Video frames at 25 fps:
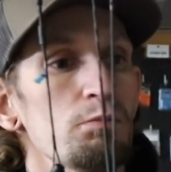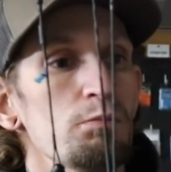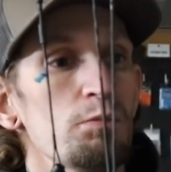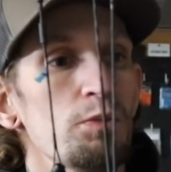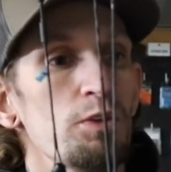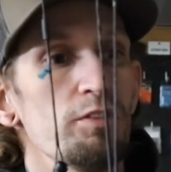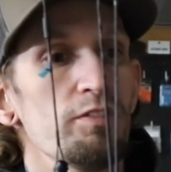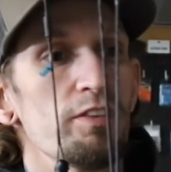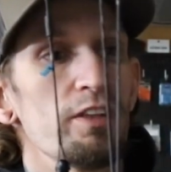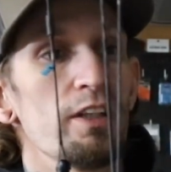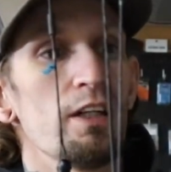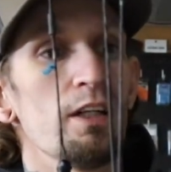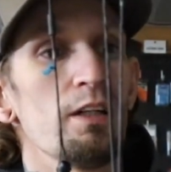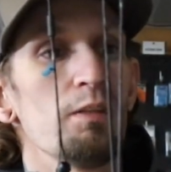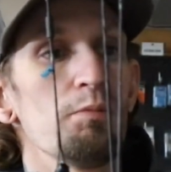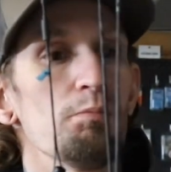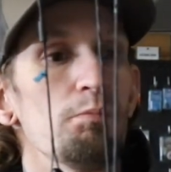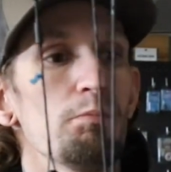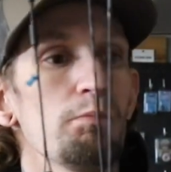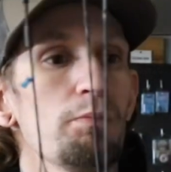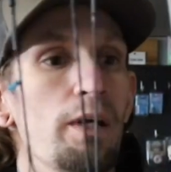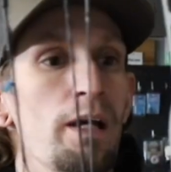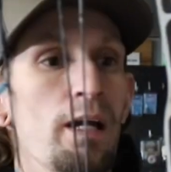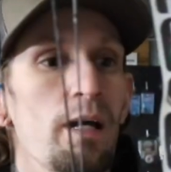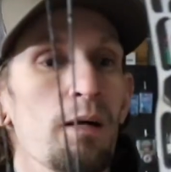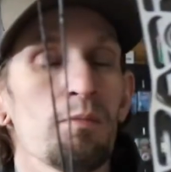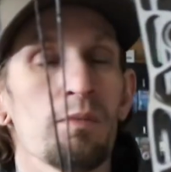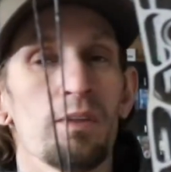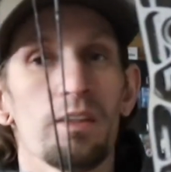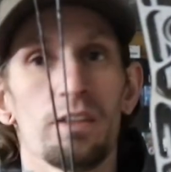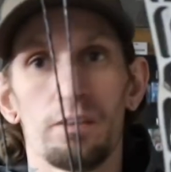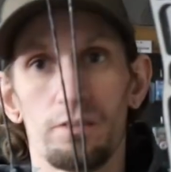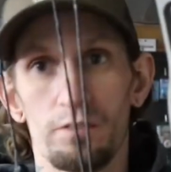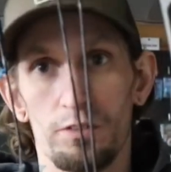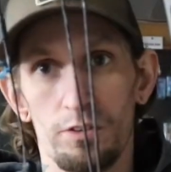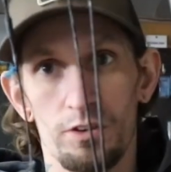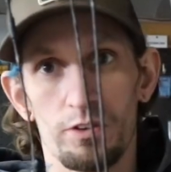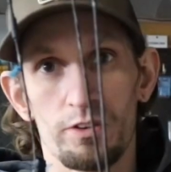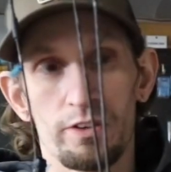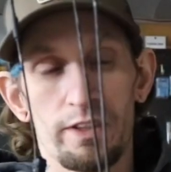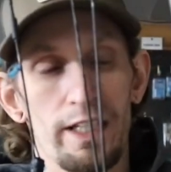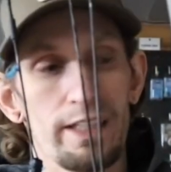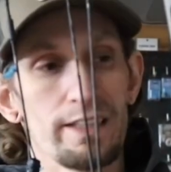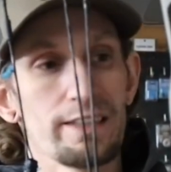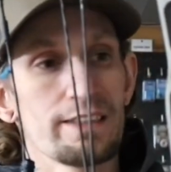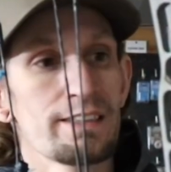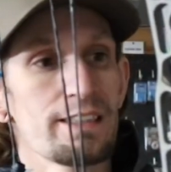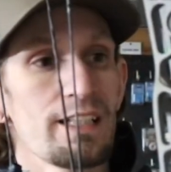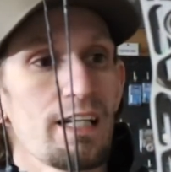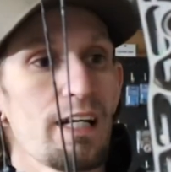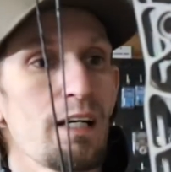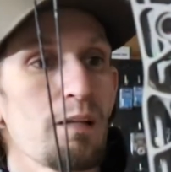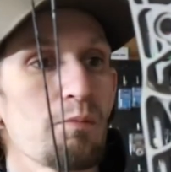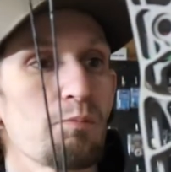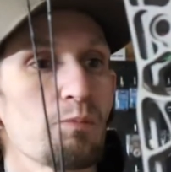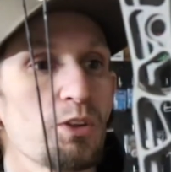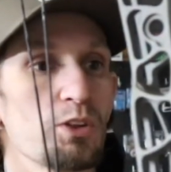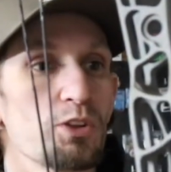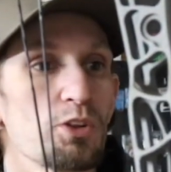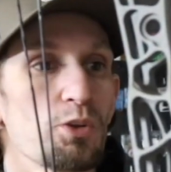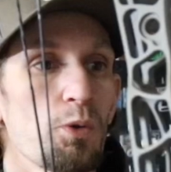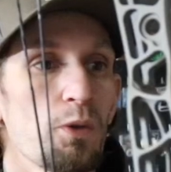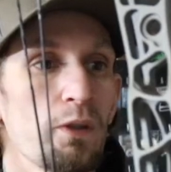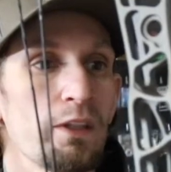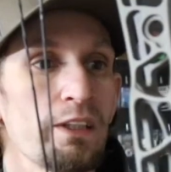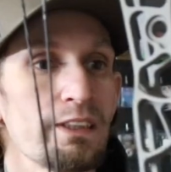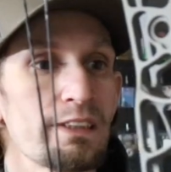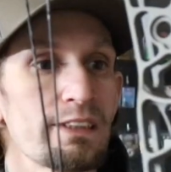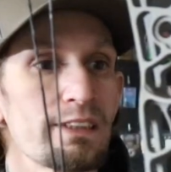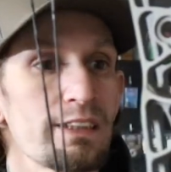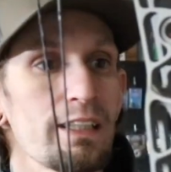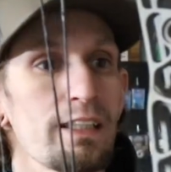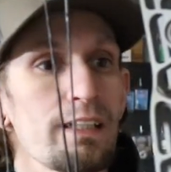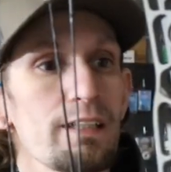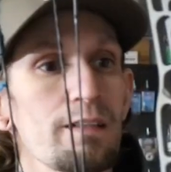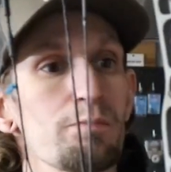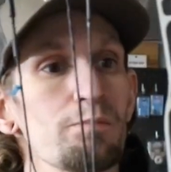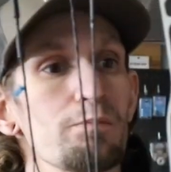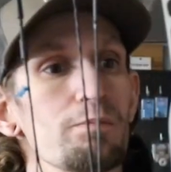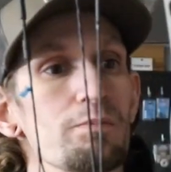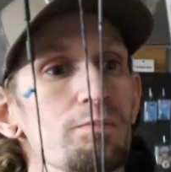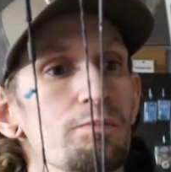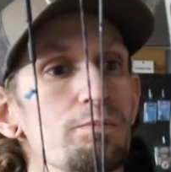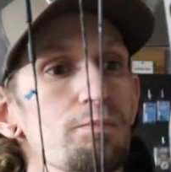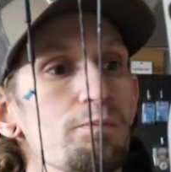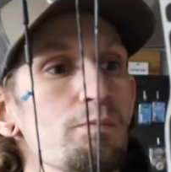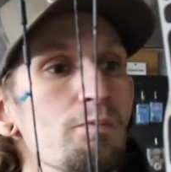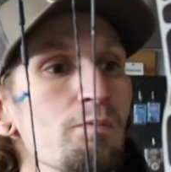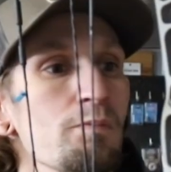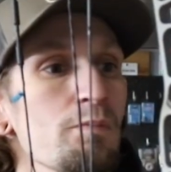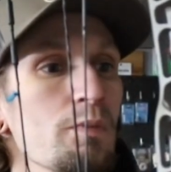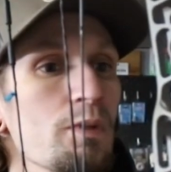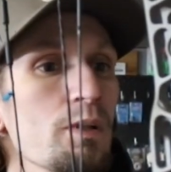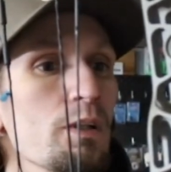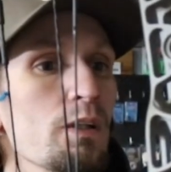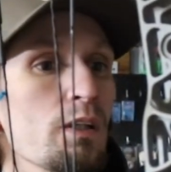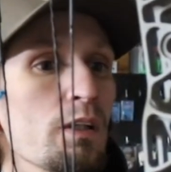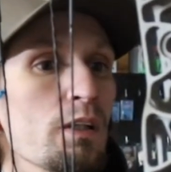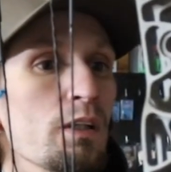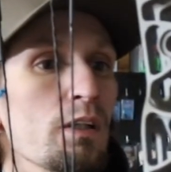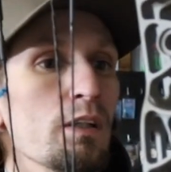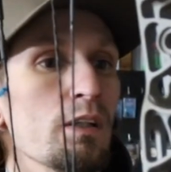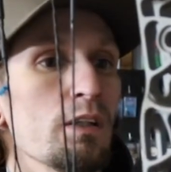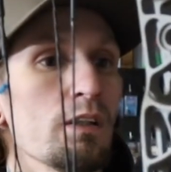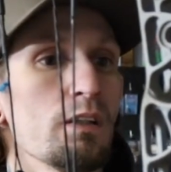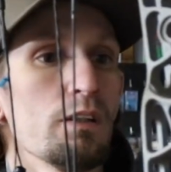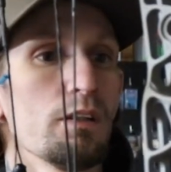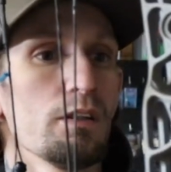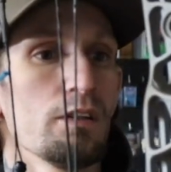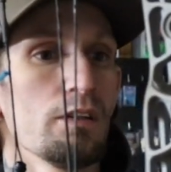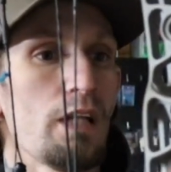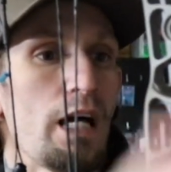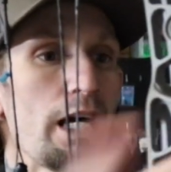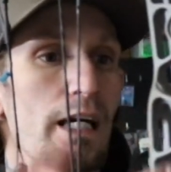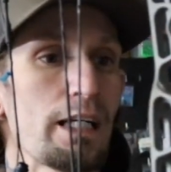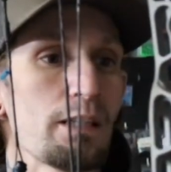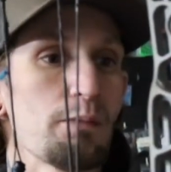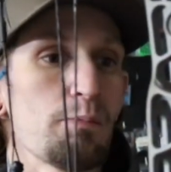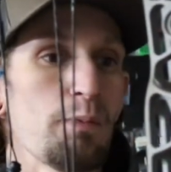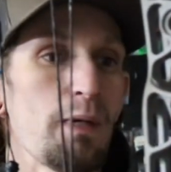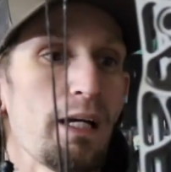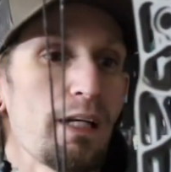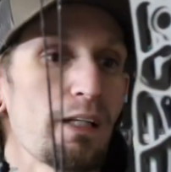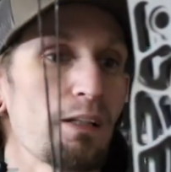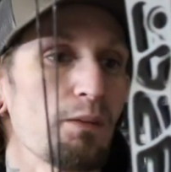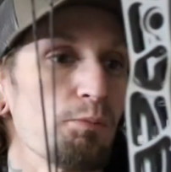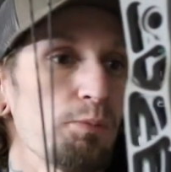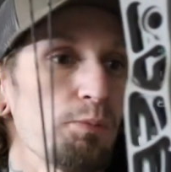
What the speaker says: move it up, bam, your dead stop, your 20 stop, lock it back in